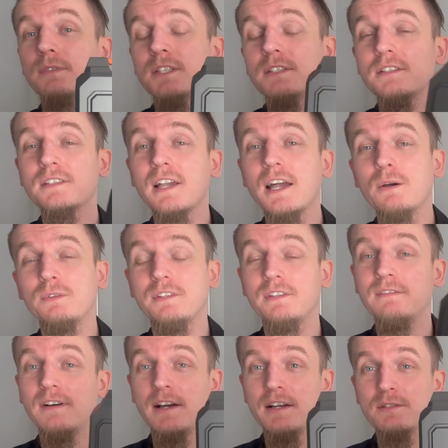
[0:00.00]
this is how the
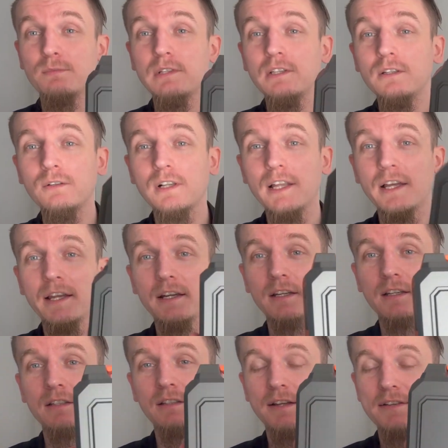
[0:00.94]
device will look like.
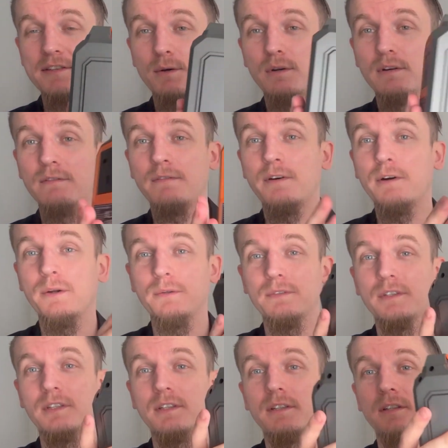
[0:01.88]
That's our
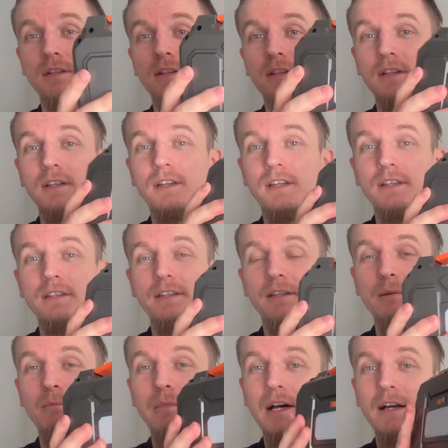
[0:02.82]
front,
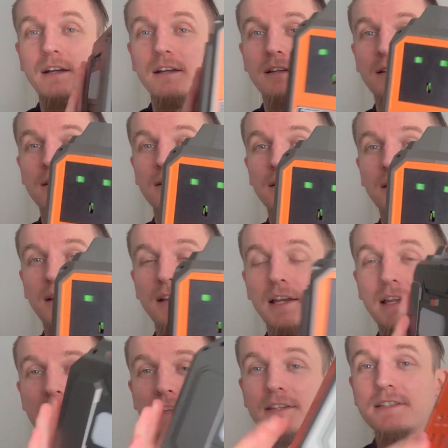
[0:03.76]
then back
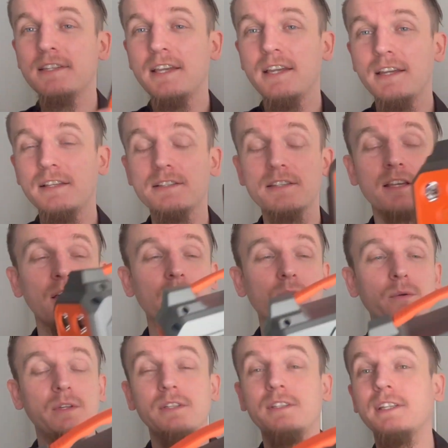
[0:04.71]
and the sides.
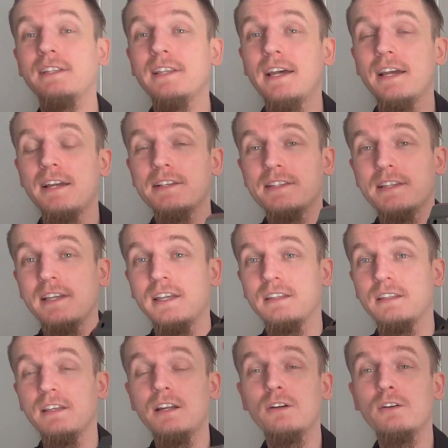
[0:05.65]
You got a nice
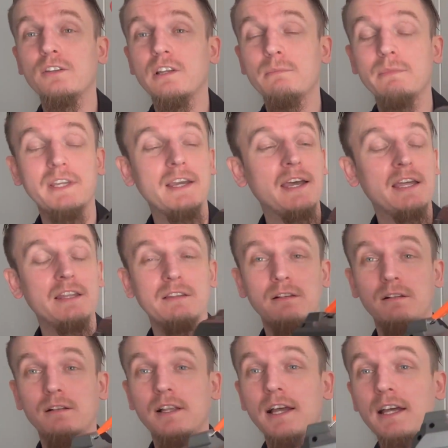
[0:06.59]
and ergonomic
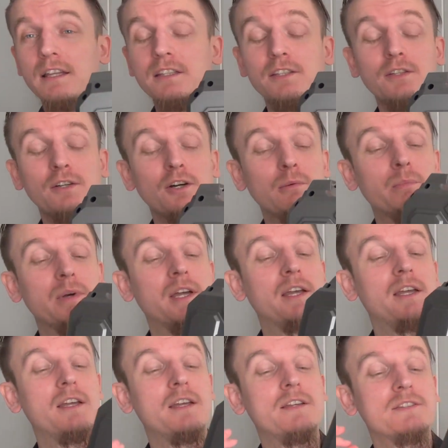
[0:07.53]
handle at the top.
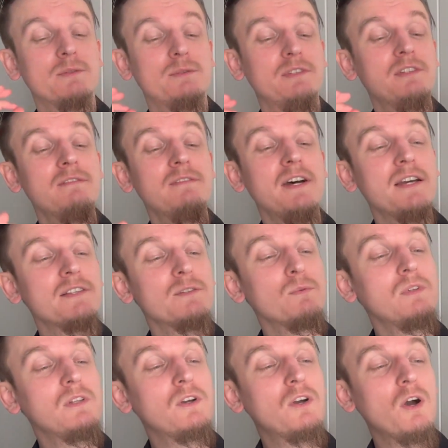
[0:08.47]
So the device
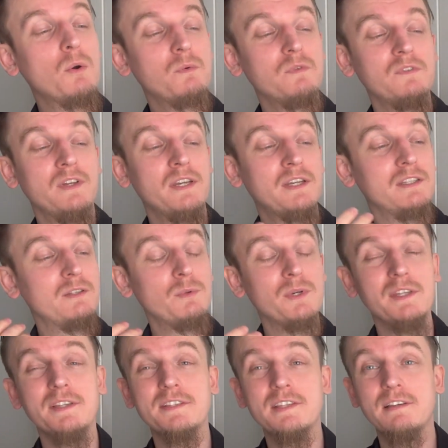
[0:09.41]
will come with a
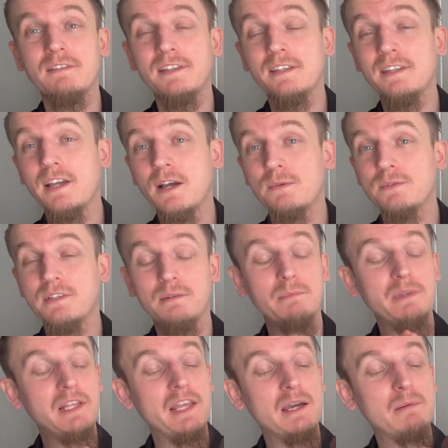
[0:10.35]
27,000
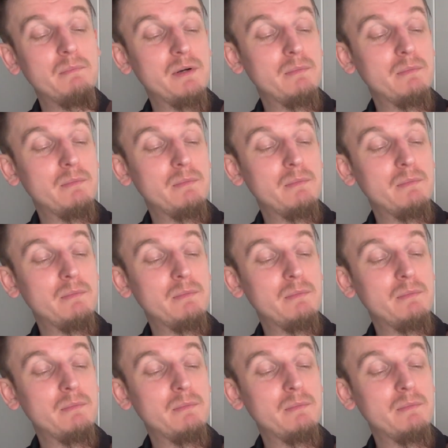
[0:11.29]
mAh